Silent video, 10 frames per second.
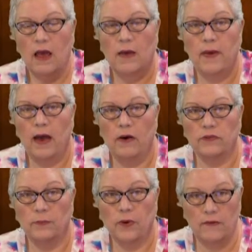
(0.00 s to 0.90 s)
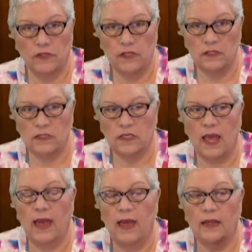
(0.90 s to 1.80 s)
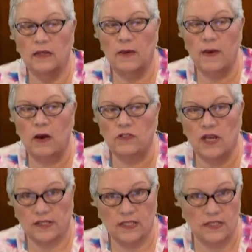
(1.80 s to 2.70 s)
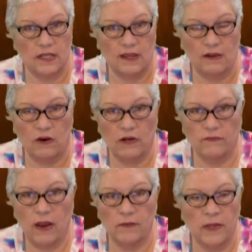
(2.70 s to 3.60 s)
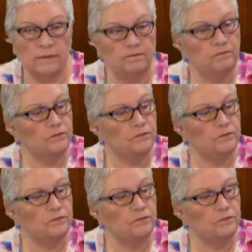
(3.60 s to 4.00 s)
about the prevalence and about toxicity in our environment